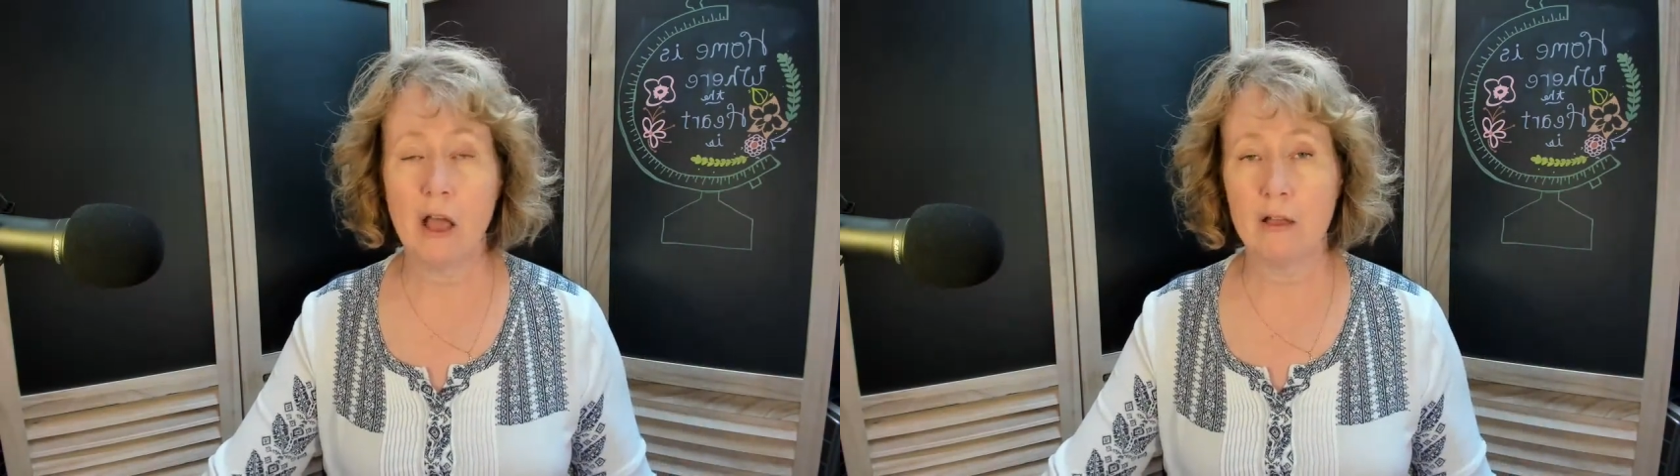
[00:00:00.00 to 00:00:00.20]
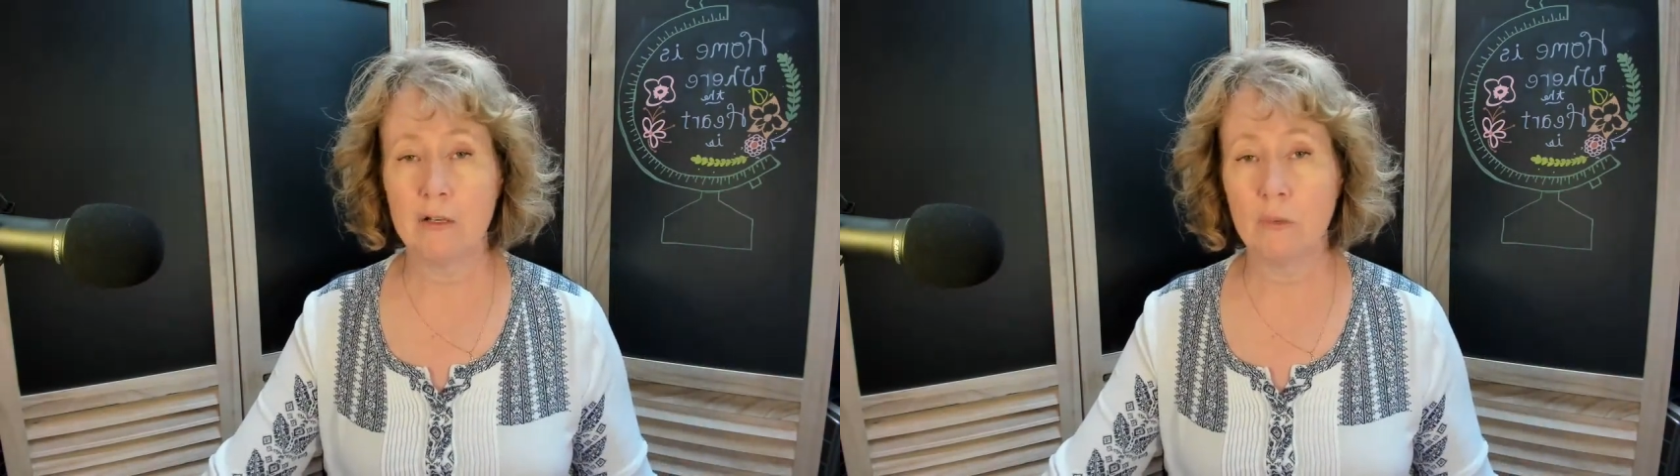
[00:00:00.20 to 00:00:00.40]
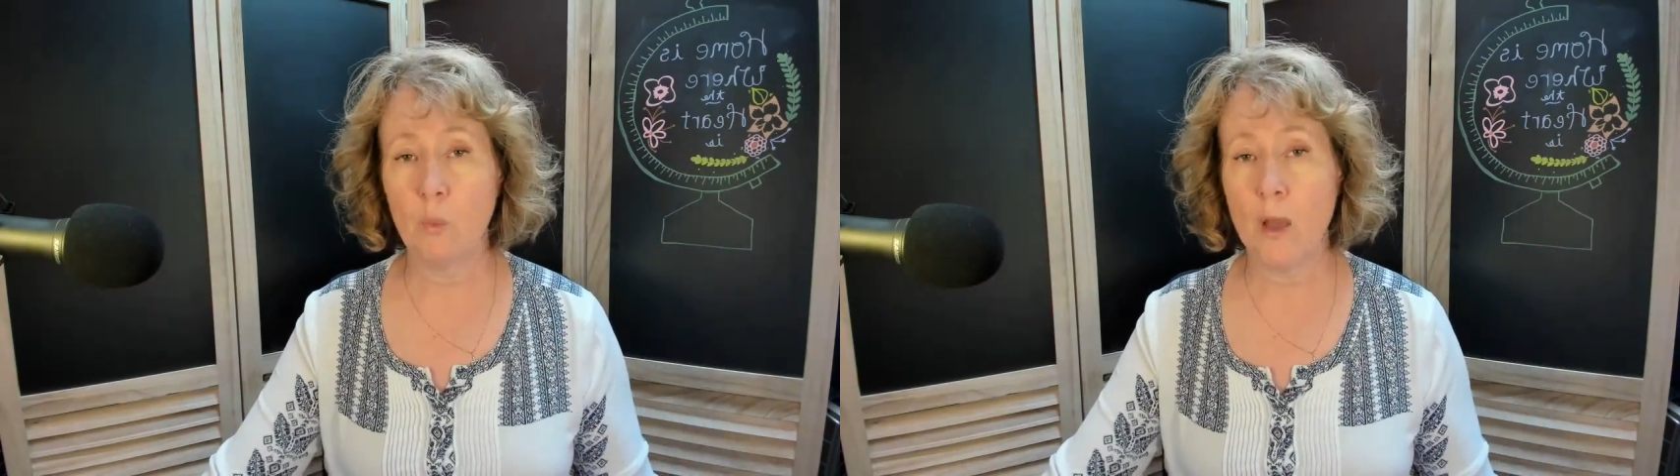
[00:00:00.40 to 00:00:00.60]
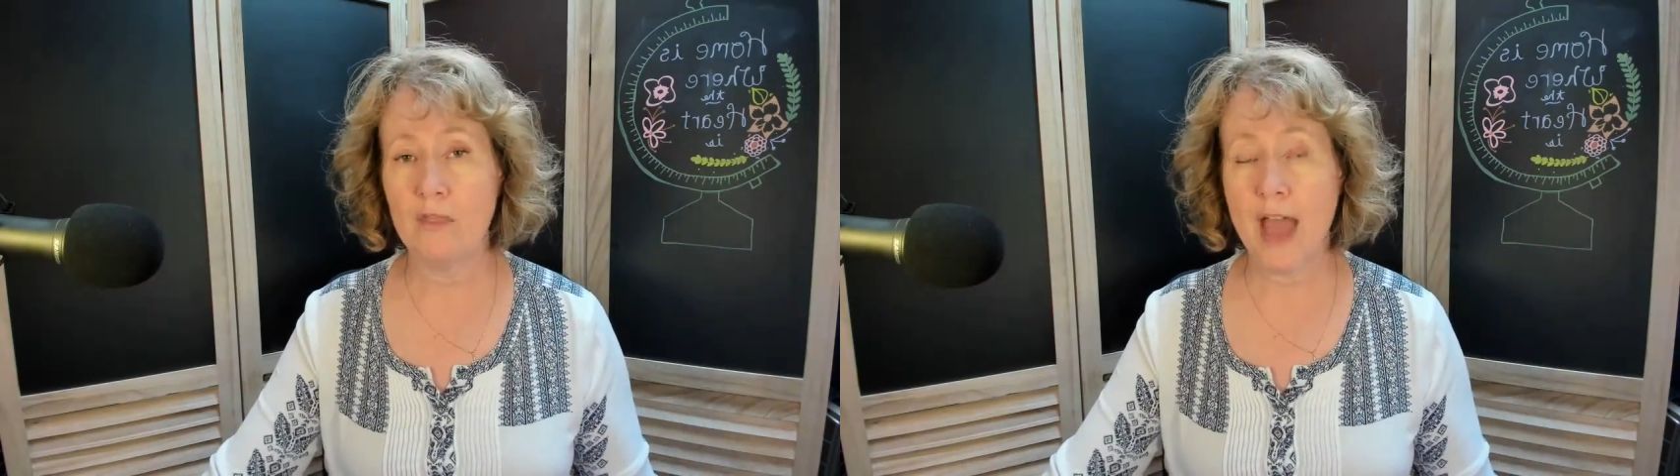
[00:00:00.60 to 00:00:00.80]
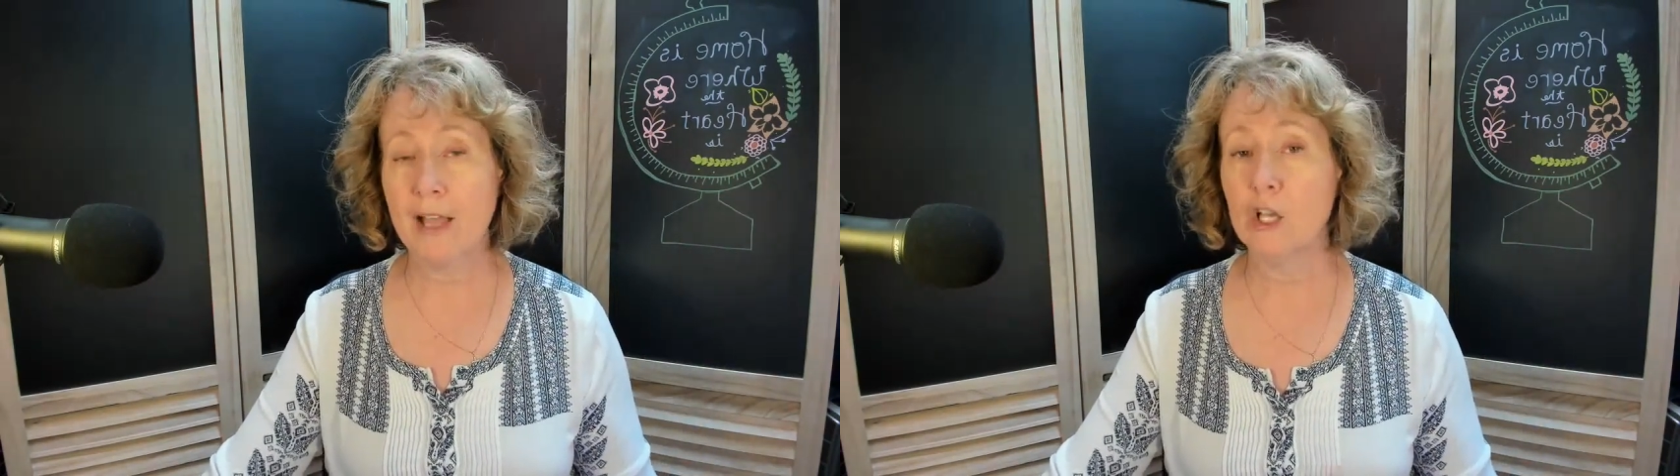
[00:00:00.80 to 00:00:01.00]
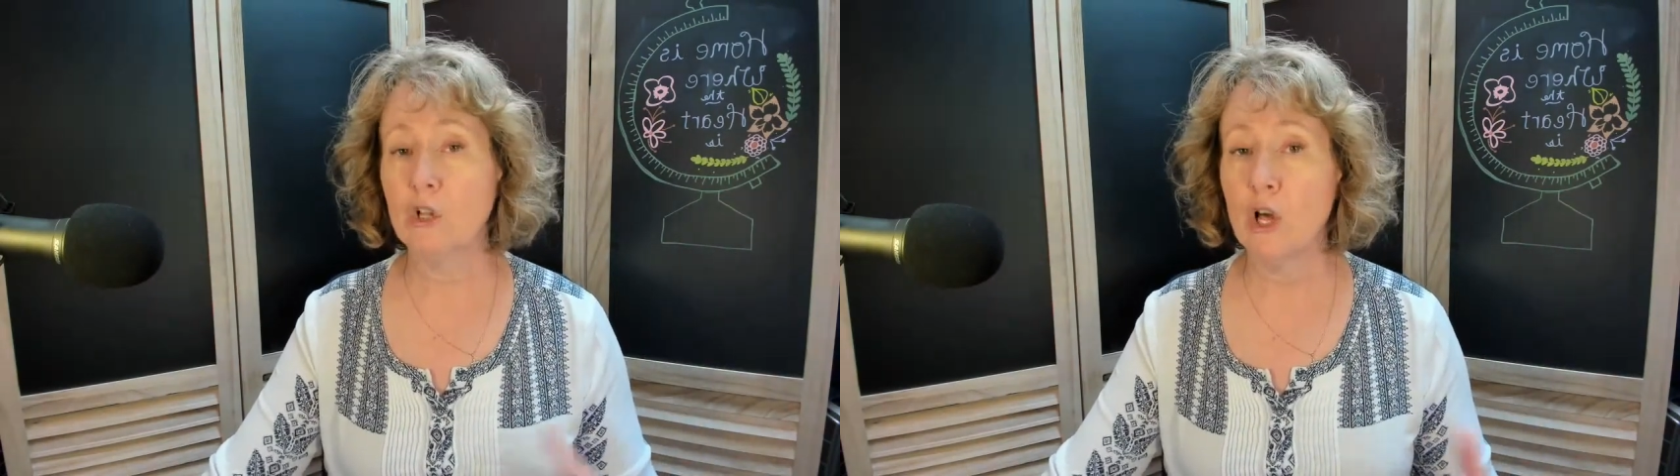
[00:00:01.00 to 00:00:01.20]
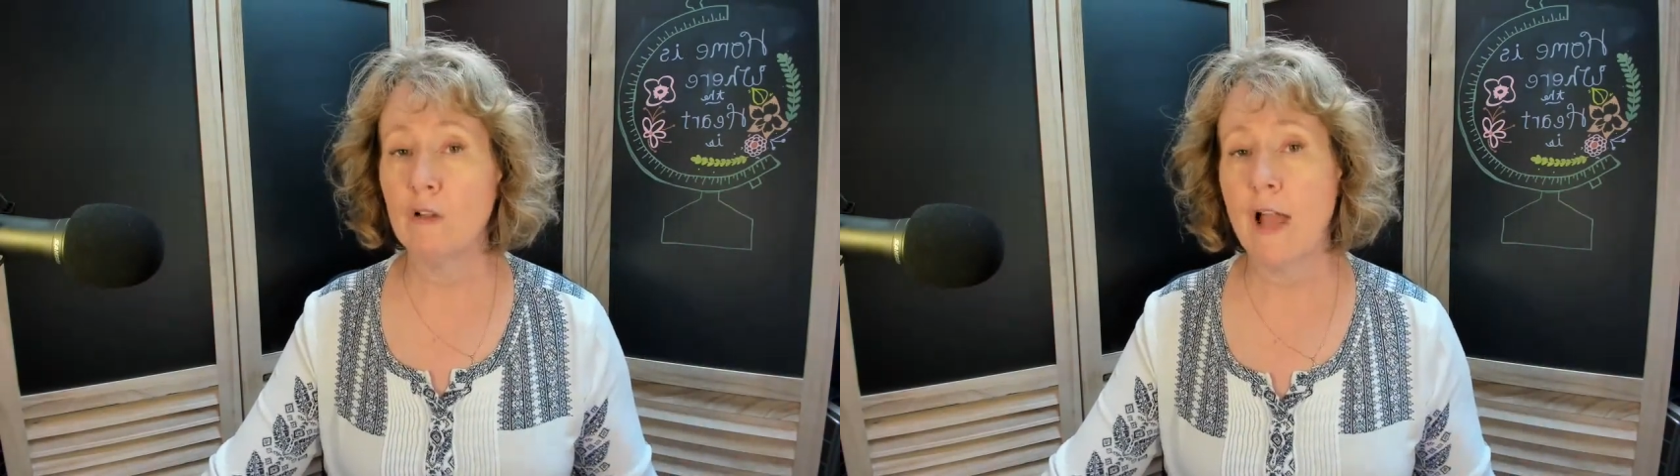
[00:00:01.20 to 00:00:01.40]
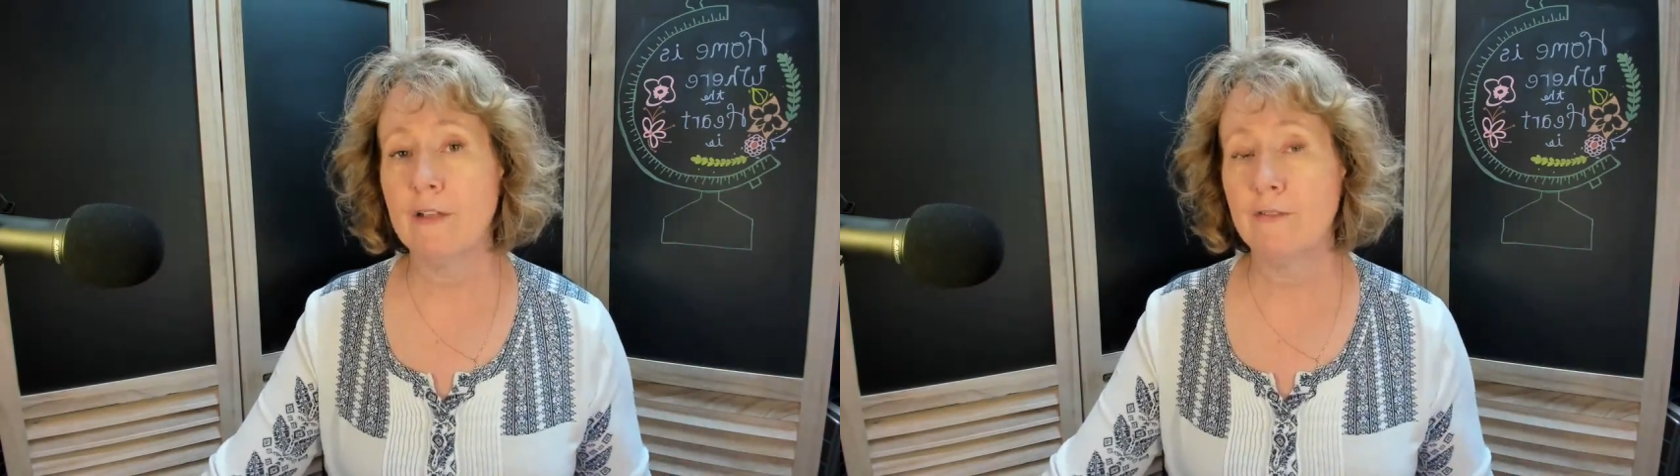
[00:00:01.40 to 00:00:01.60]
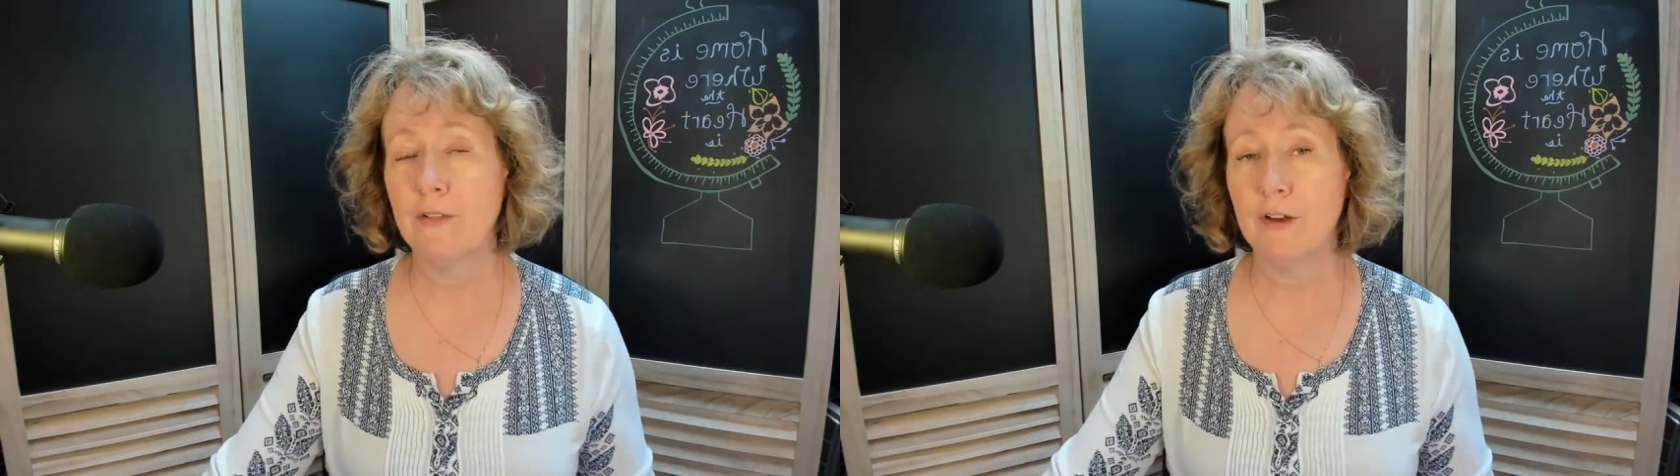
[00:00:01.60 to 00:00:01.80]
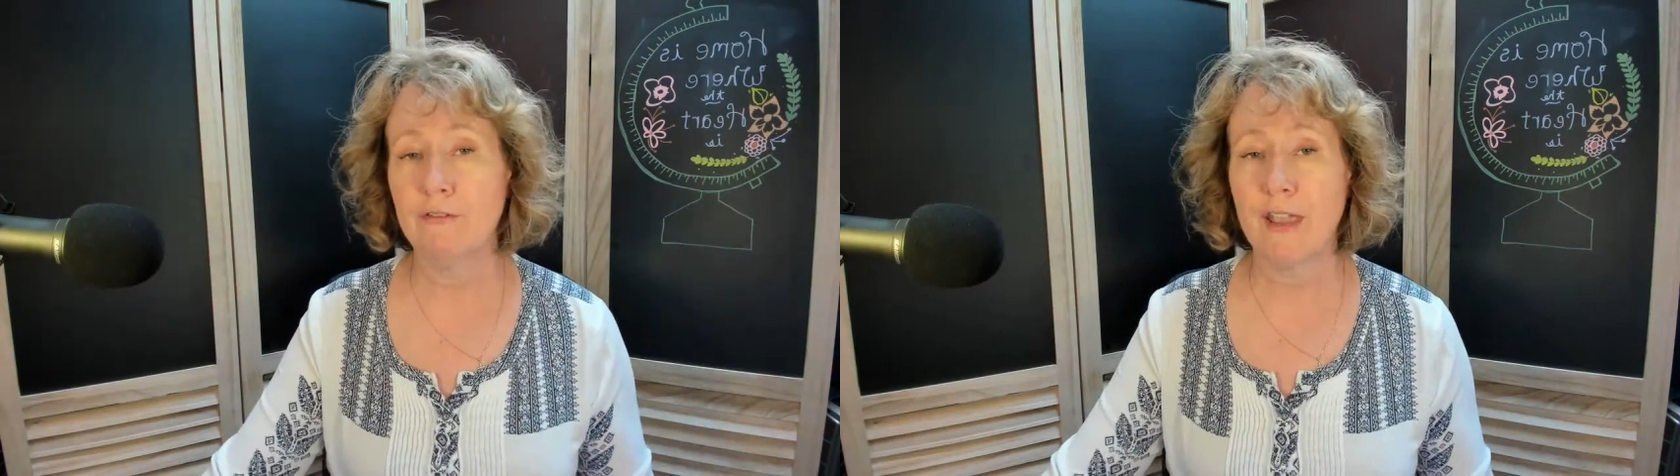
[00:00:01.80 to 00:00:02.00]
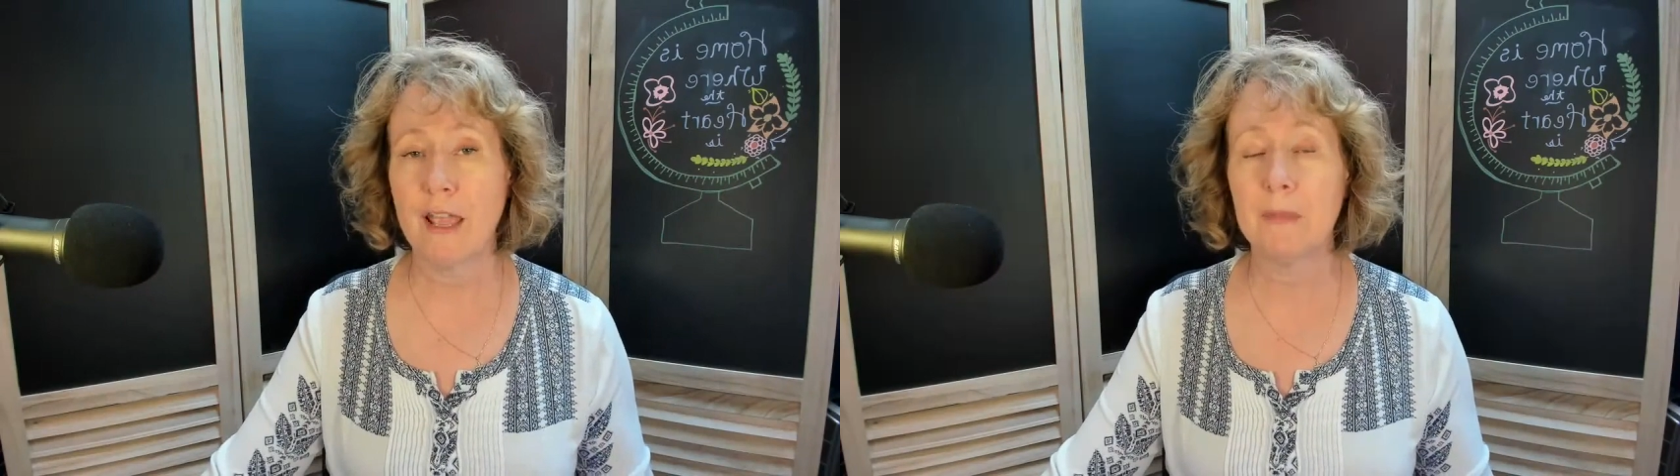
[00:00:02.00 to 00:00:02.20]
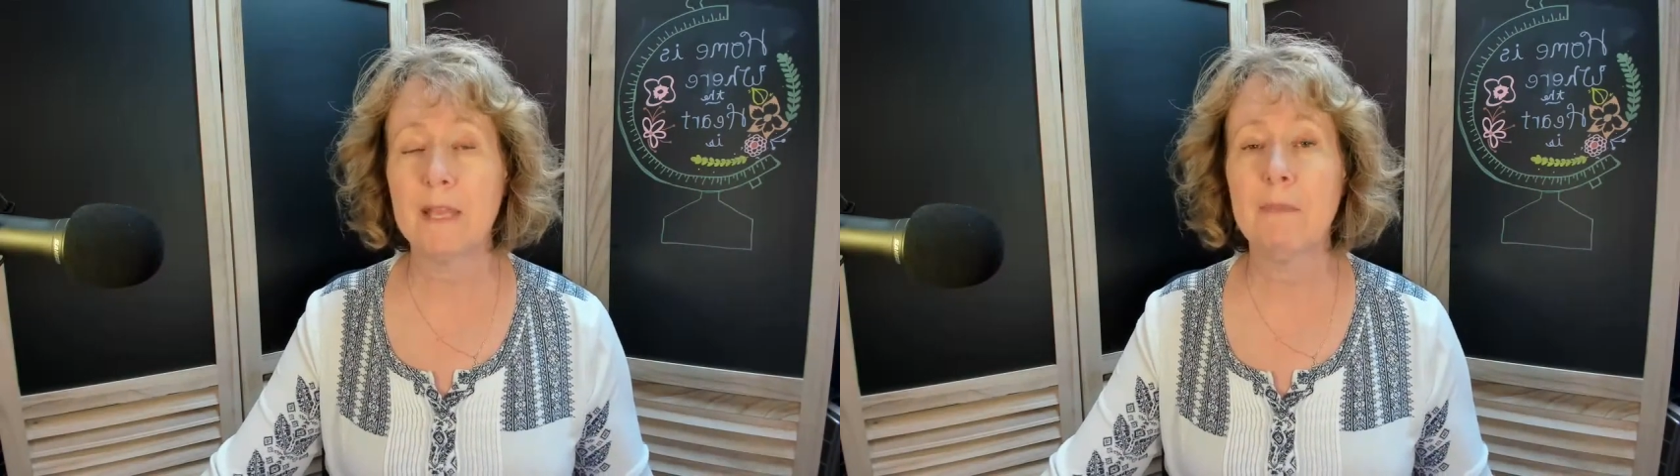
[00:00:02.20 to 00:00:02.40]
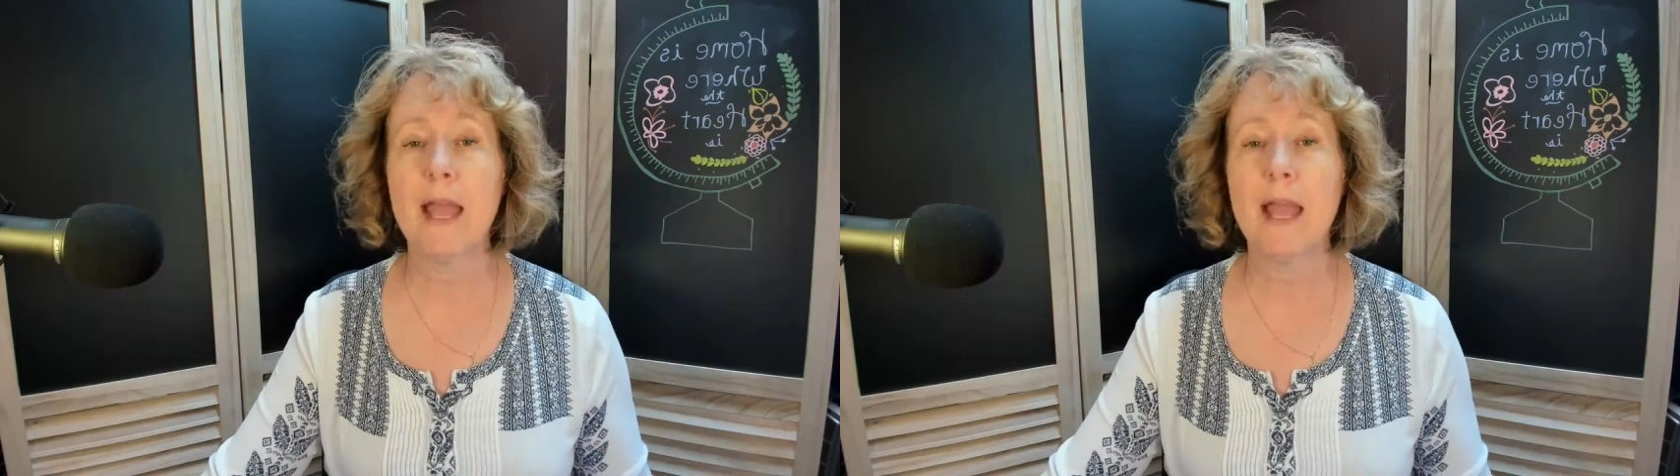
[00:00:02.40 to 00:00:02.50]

on what that can look like for their family.